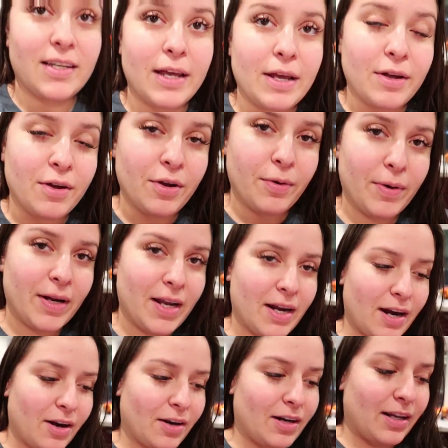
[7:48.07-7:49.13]
Day. Ricky
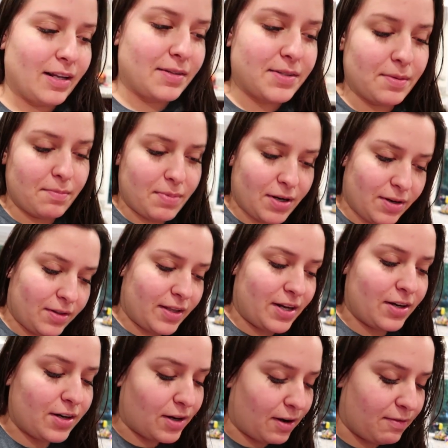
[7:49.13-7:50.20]
and I are gonna get some beer
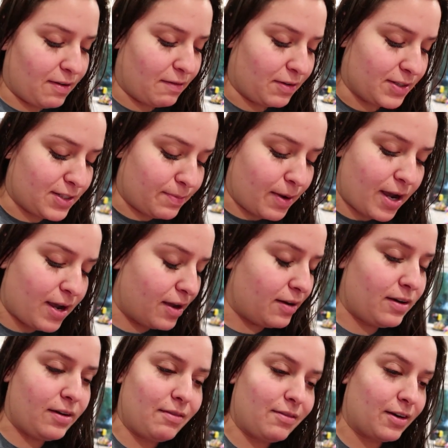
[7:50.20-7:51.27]
later at our favorite
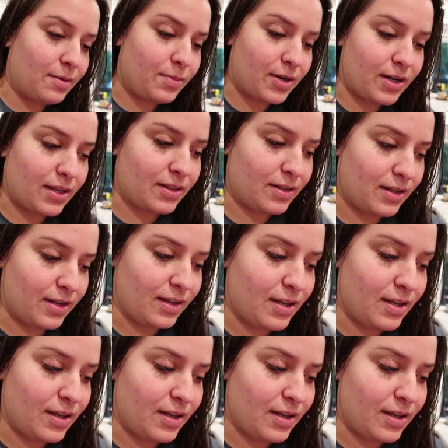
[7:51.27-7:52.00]
spot. We've already put it.